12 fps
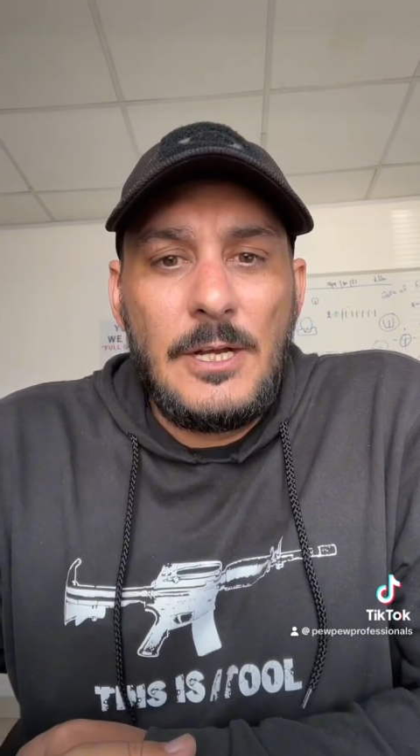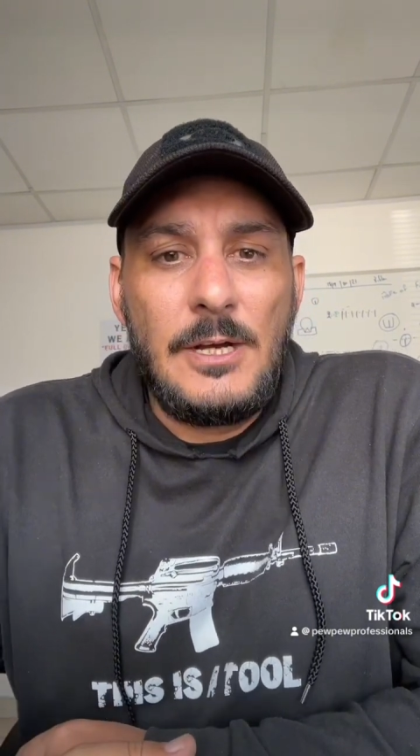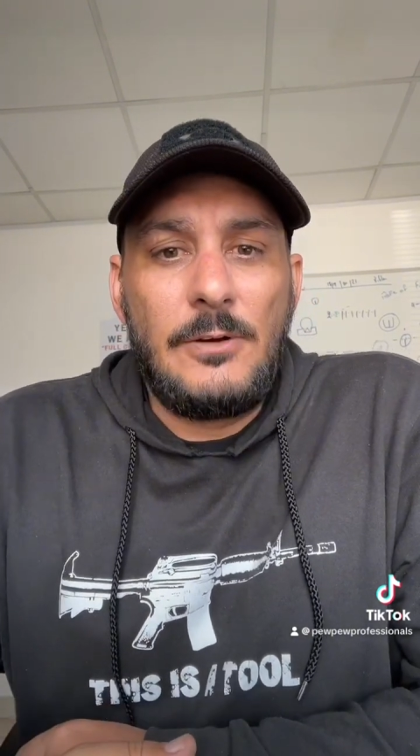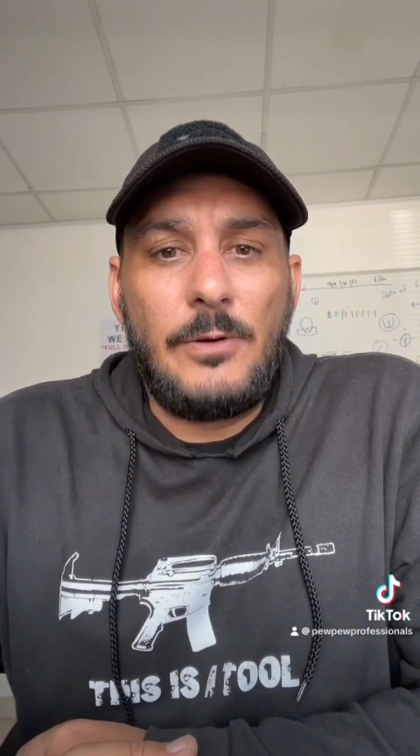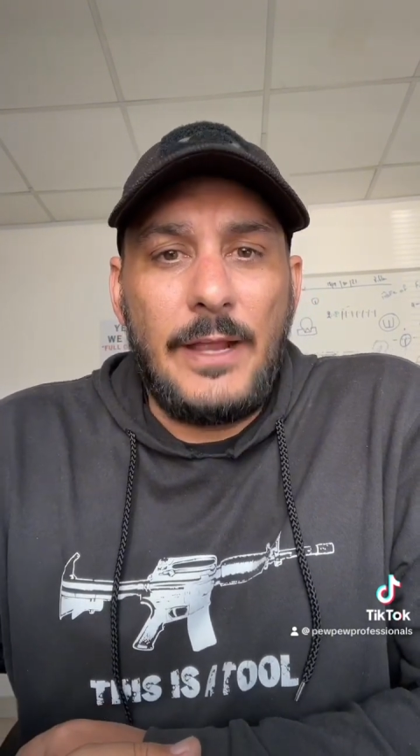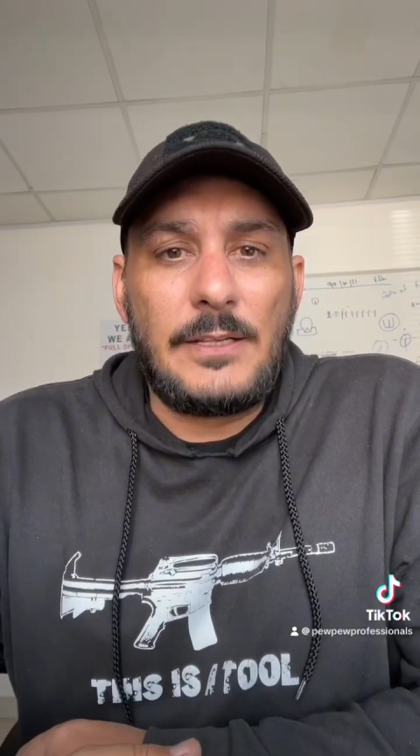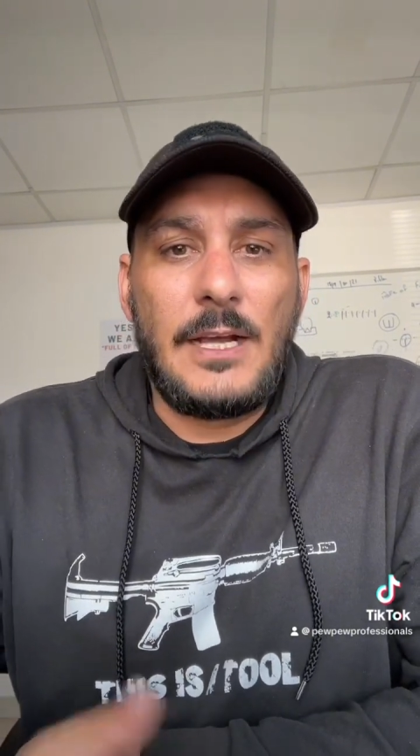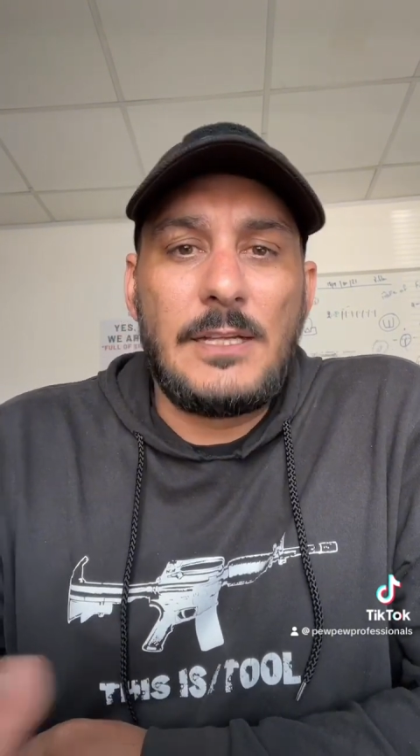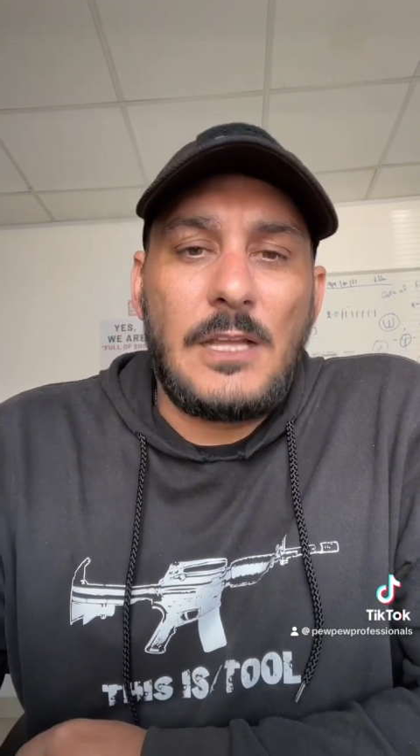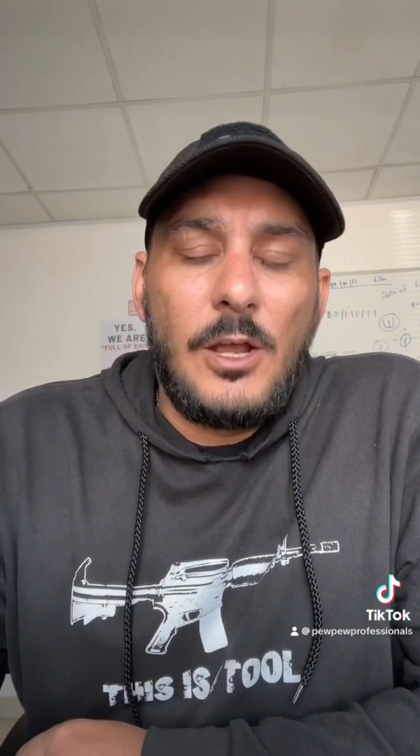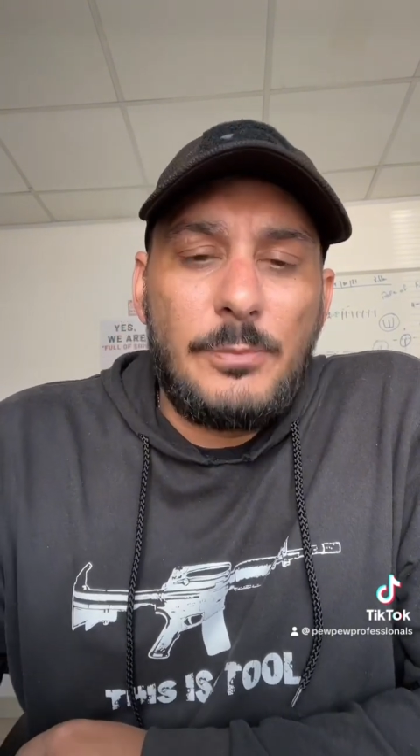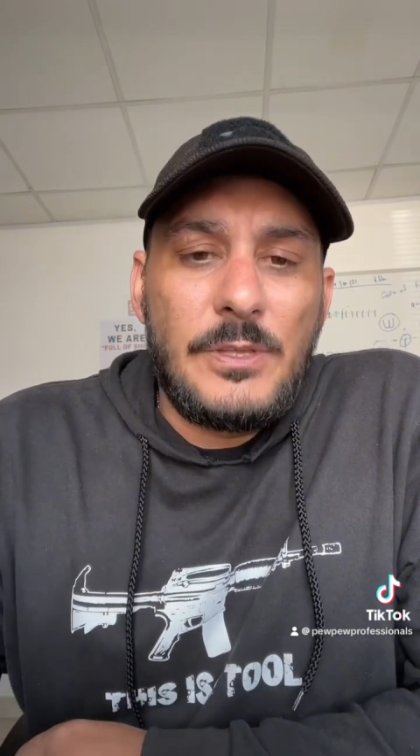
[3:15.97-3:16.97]
Right, guys,
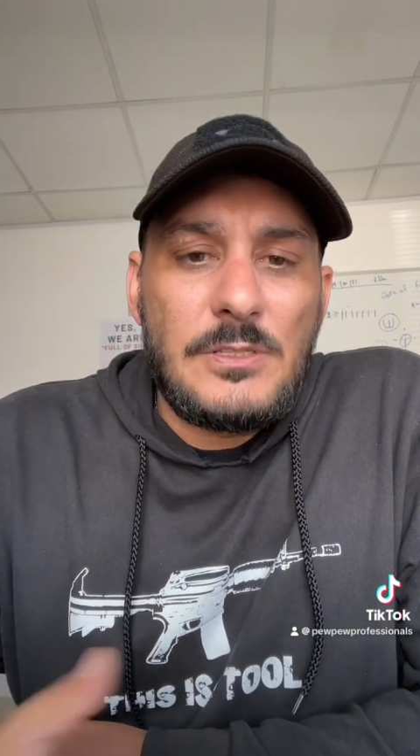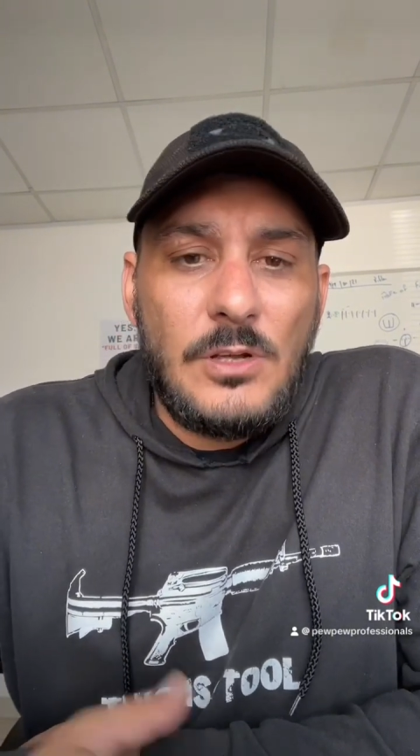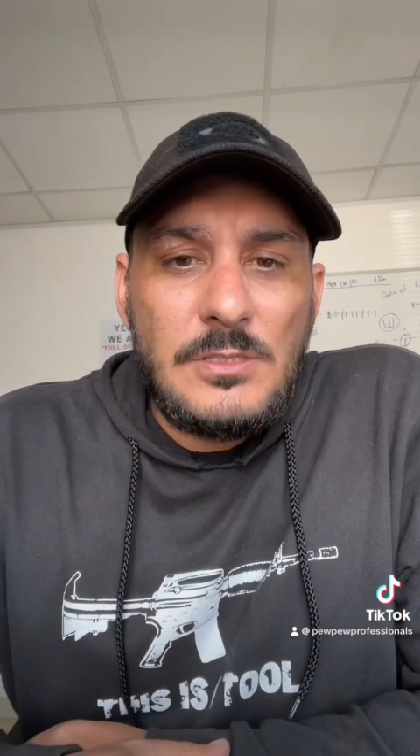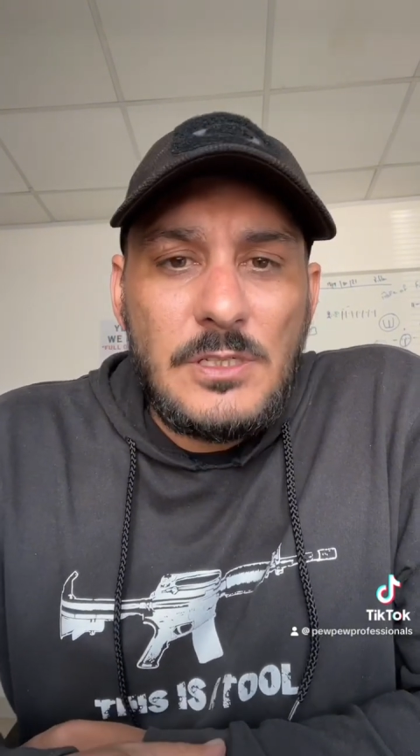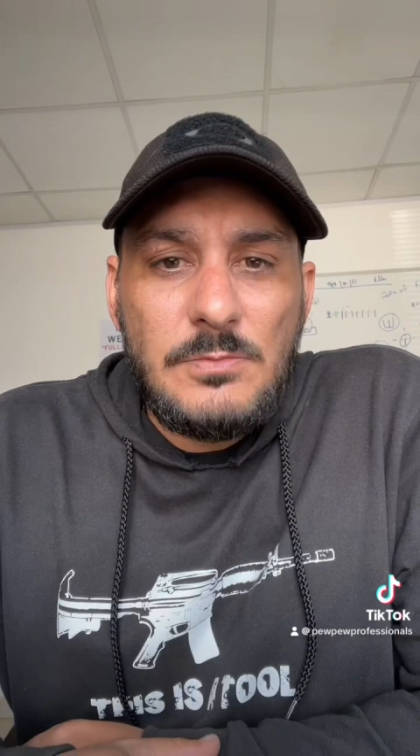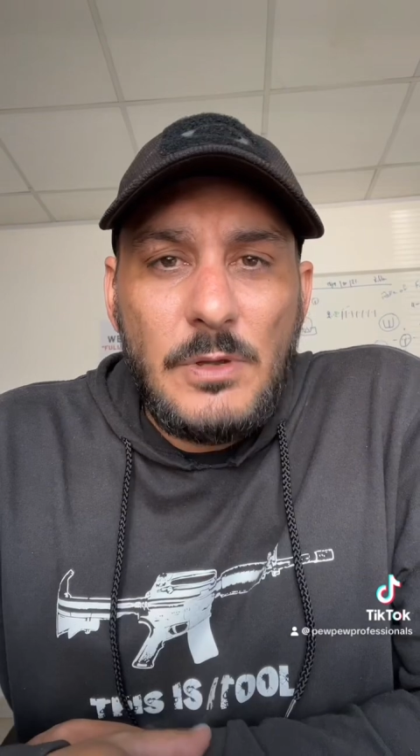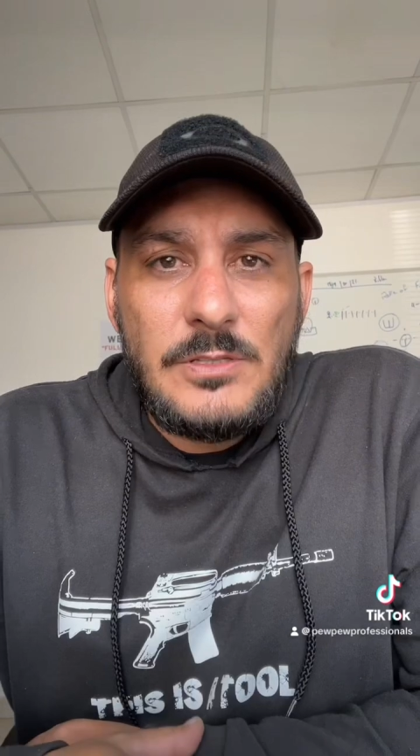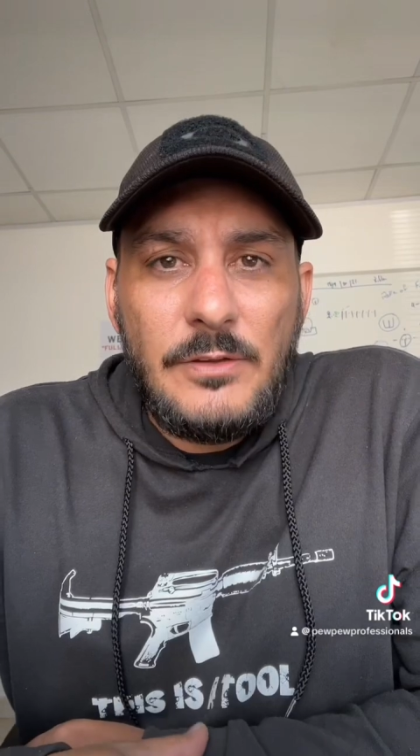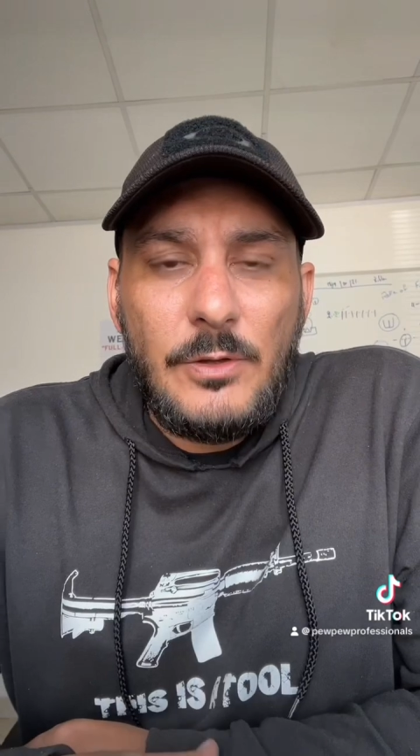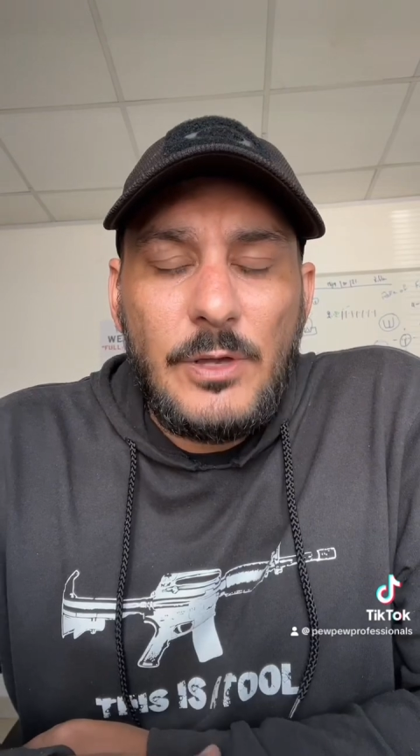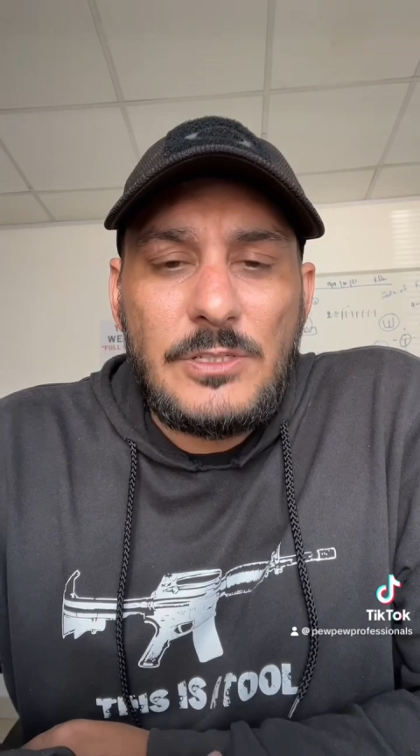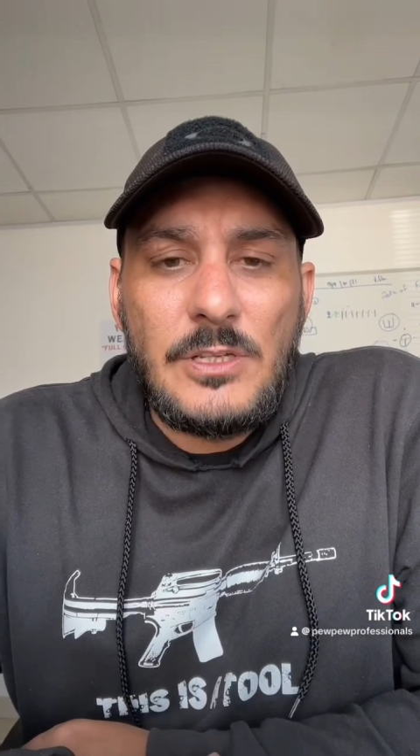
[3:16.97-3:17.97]
I hope this answers most of
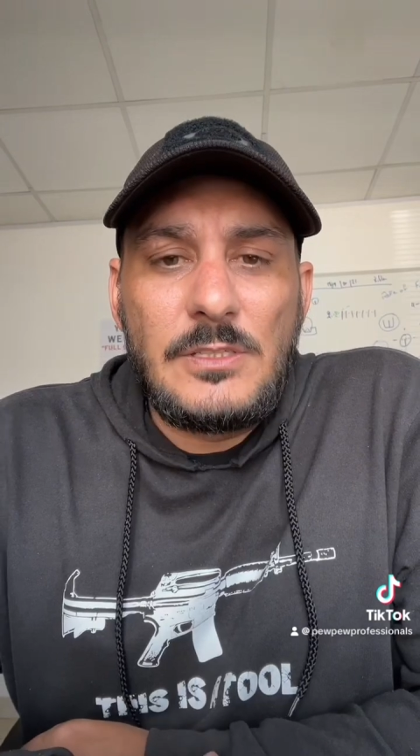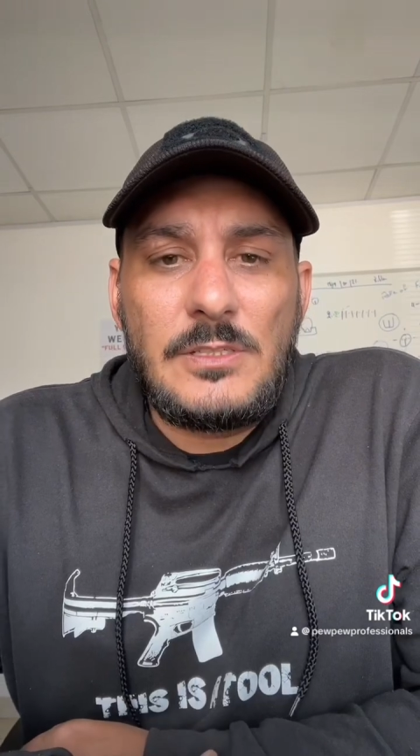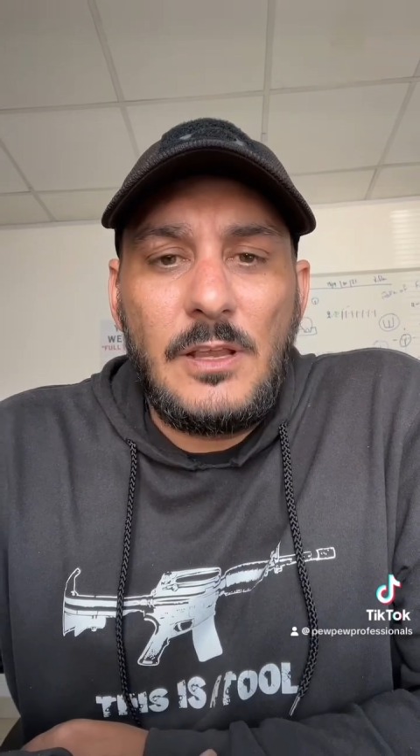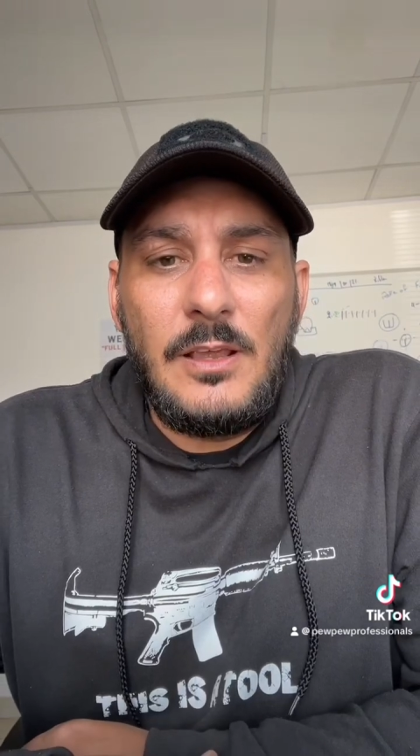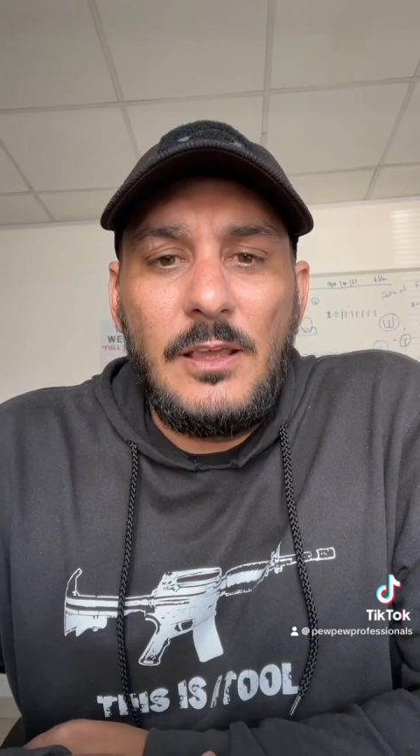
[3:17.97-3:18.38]
your questions.